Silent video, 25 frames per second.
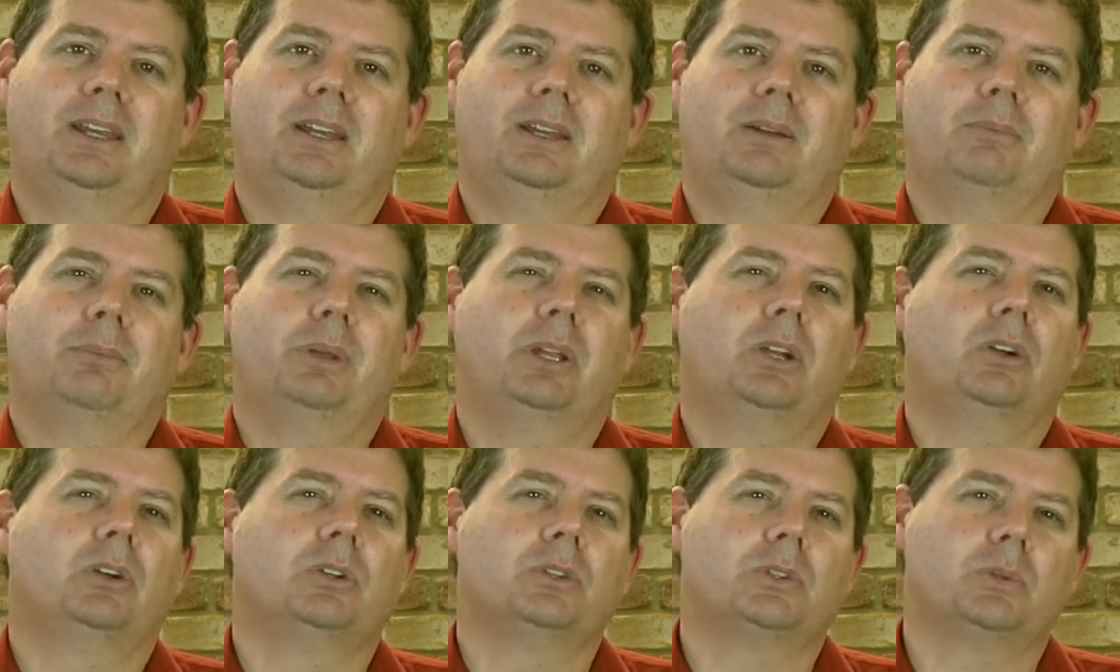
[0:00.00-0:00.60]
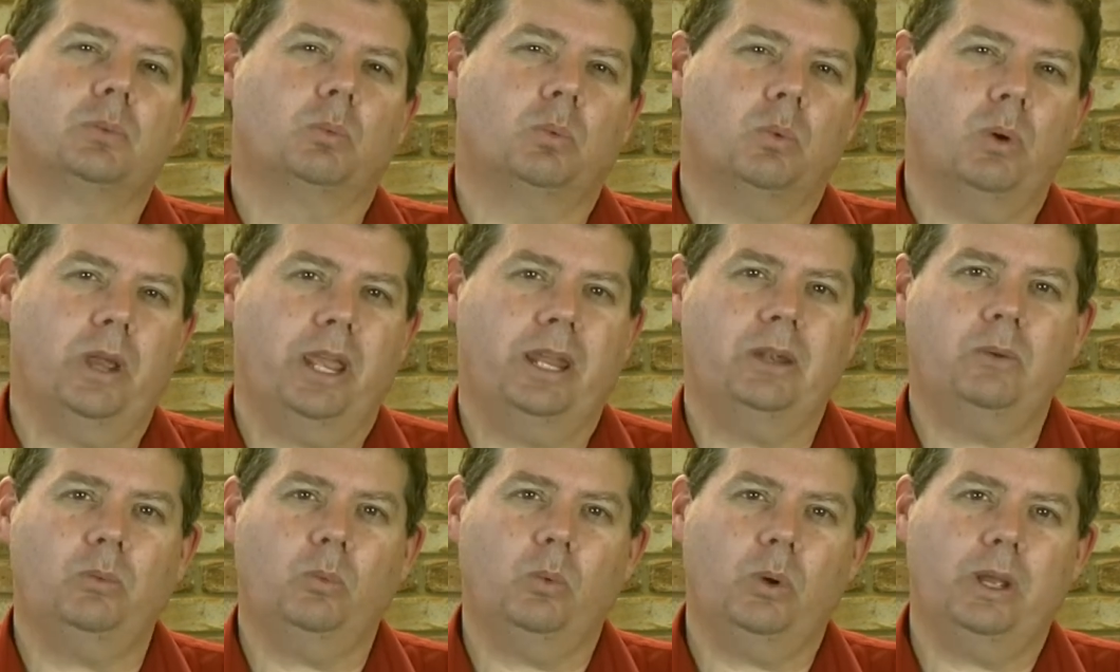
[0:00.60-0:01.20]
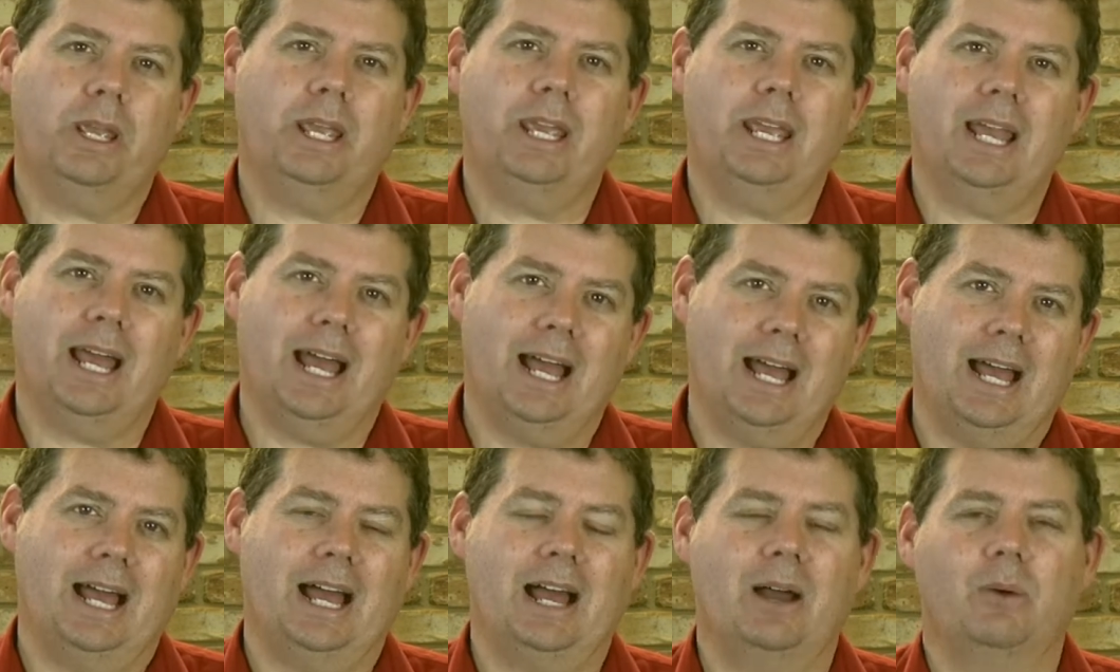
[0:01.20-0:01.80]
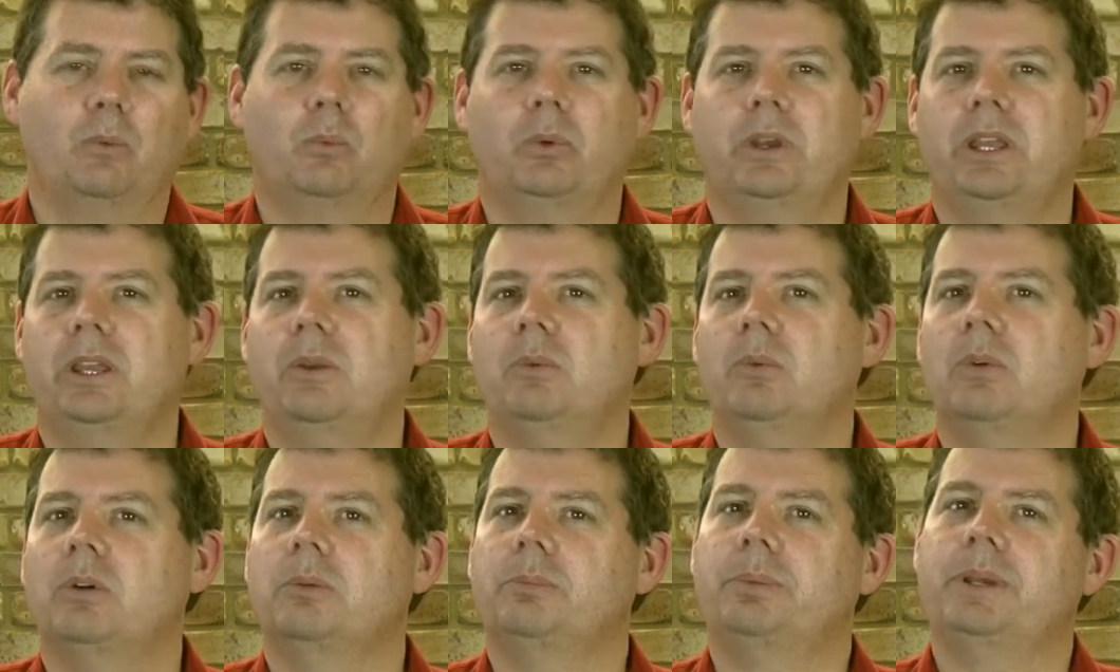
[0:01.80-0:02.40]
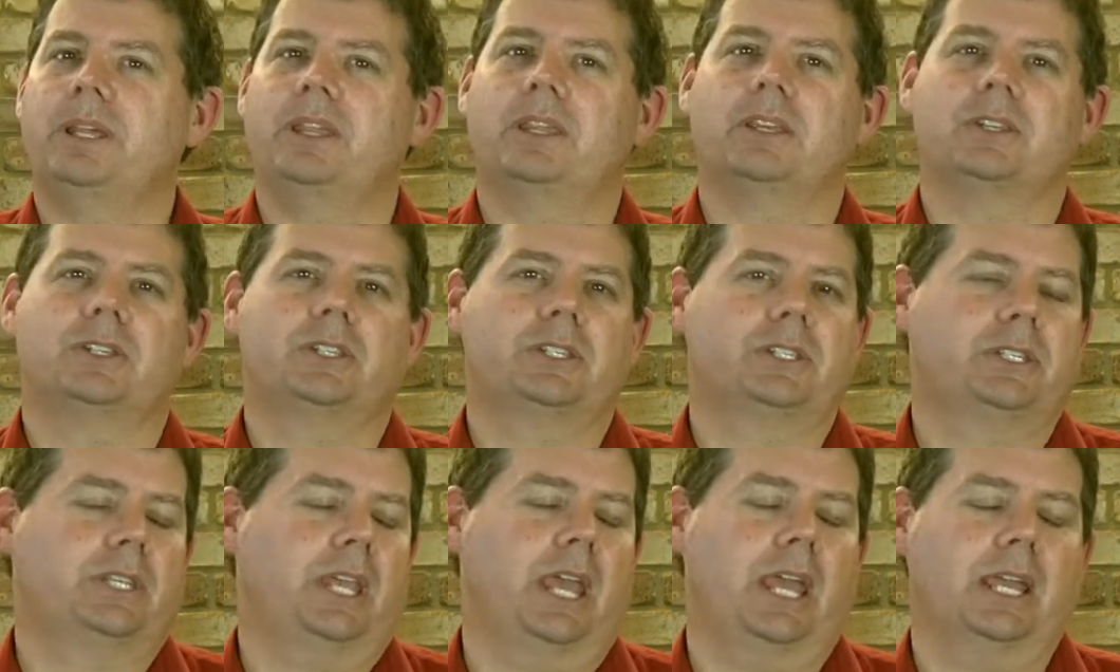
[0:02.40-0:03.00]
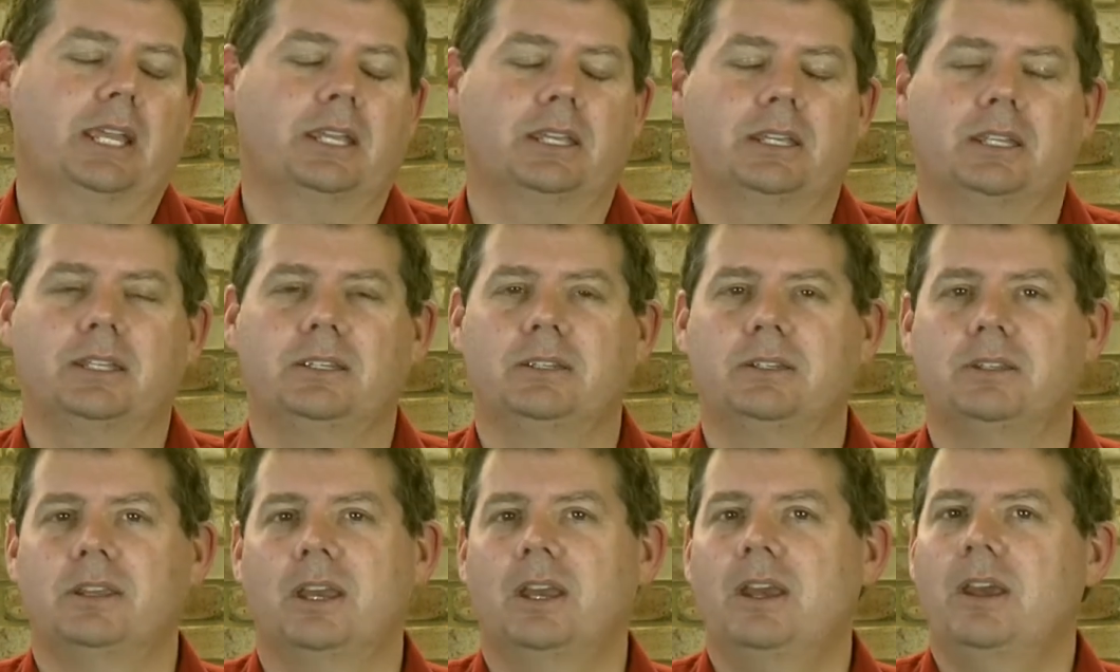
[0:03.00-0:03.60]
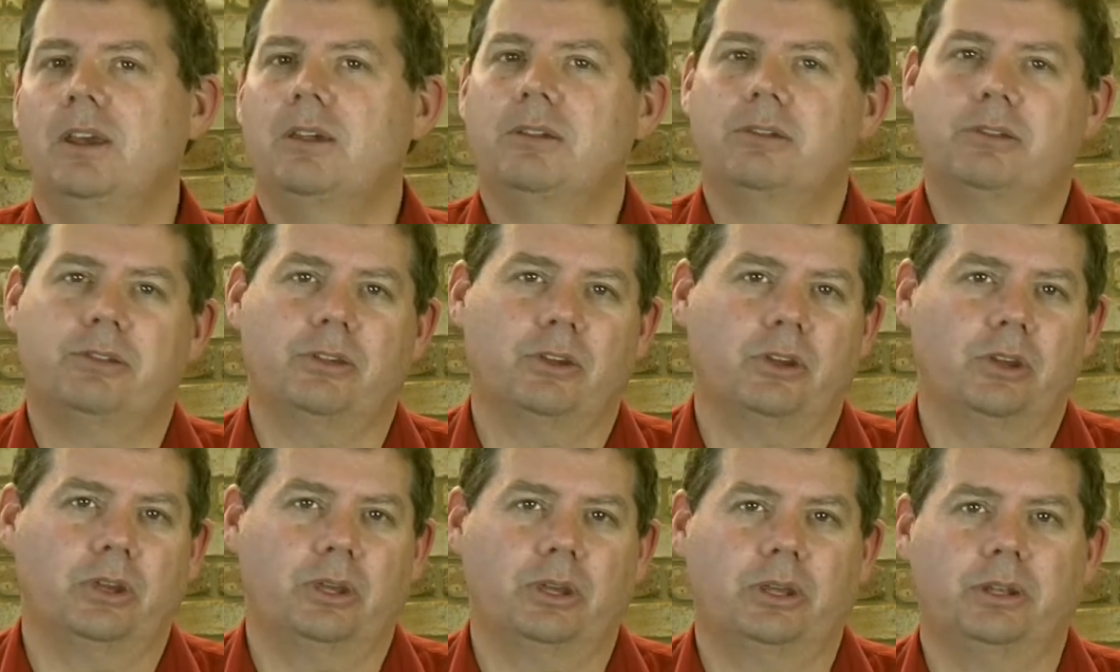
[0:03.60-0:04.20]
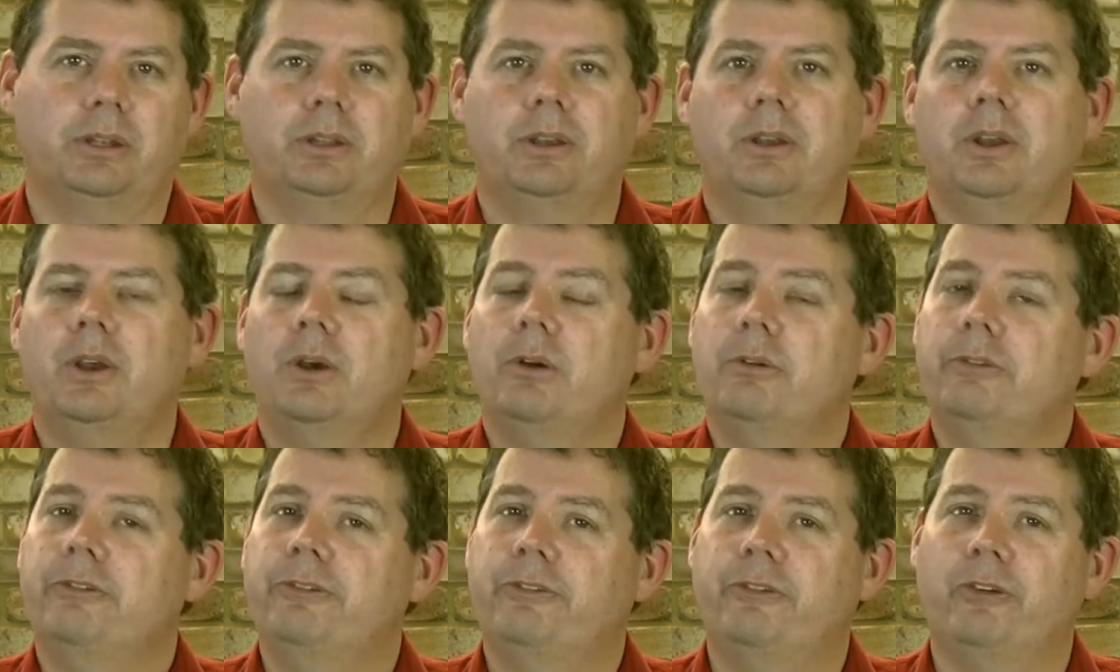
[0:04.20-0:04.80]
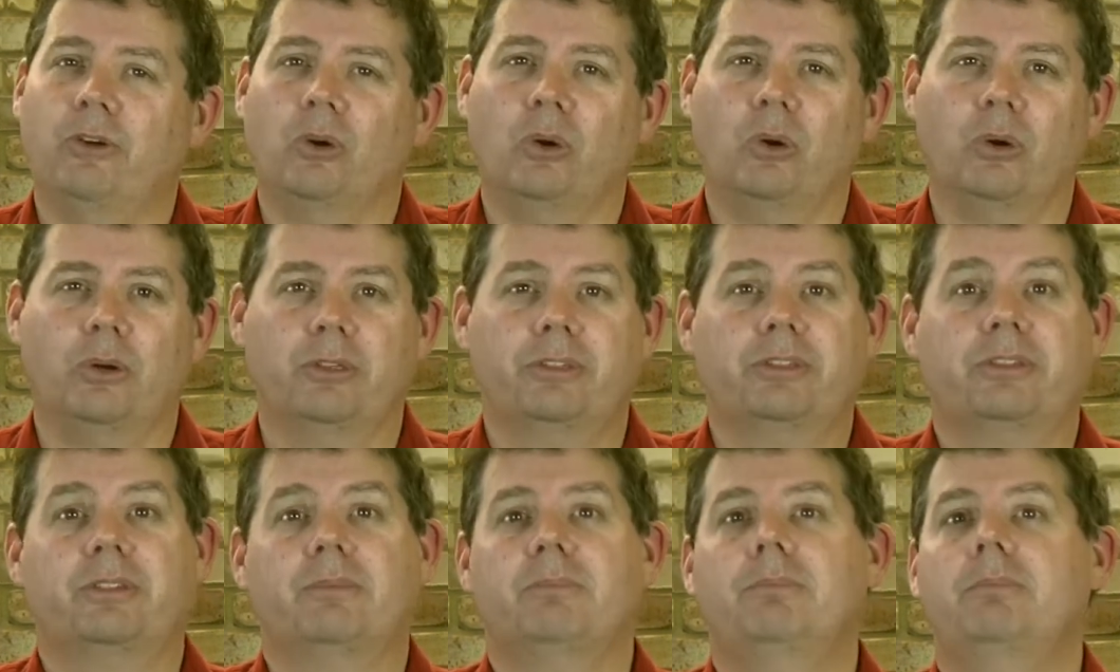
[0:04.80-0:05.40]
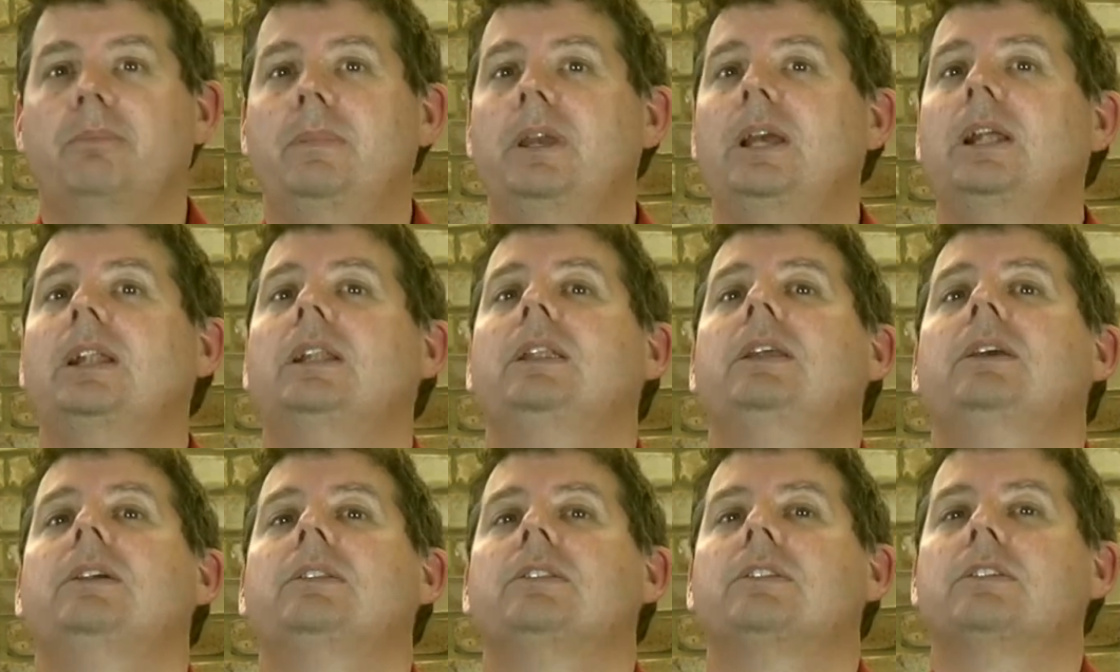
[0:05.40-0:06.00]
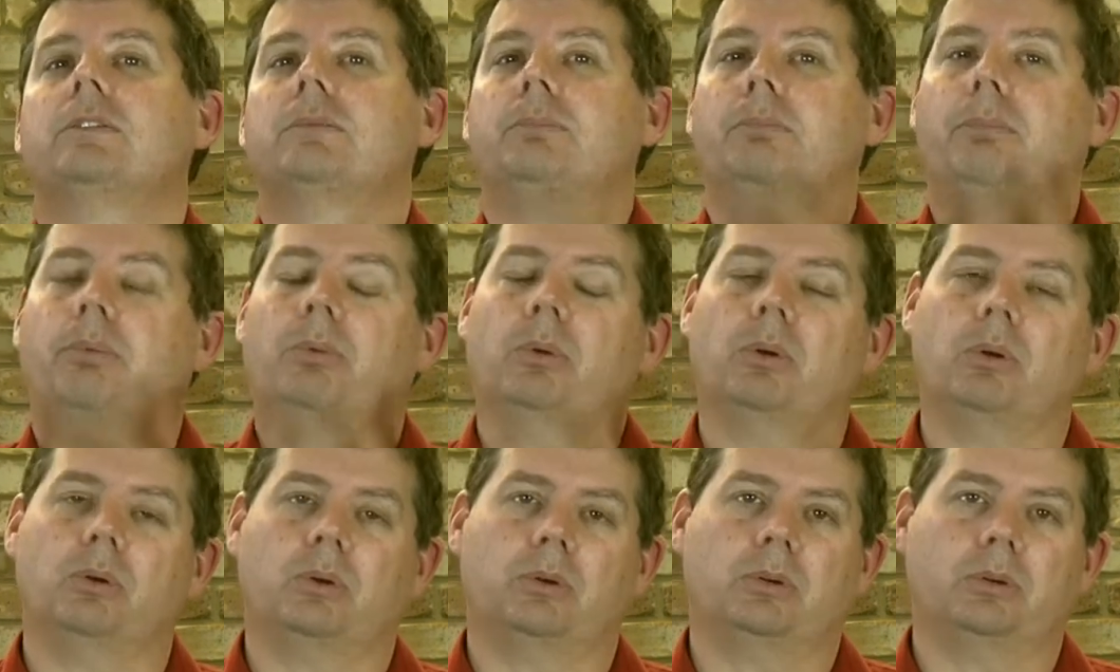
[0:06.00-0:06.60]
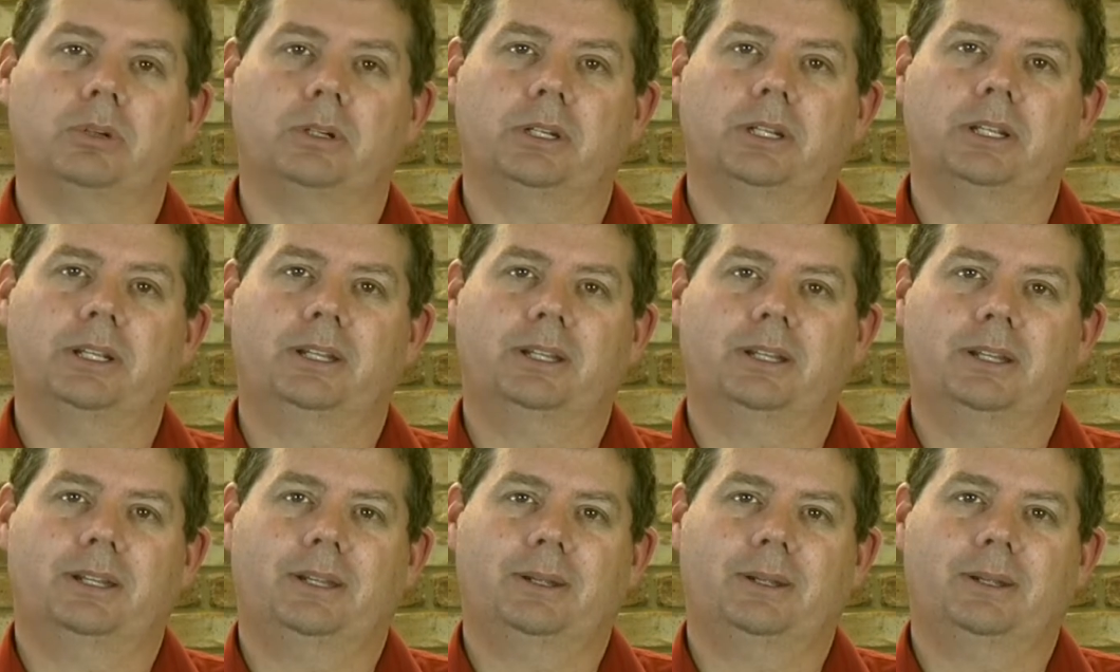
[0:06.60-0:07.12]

Because when we are, we will be the second, third, fourth, millionth born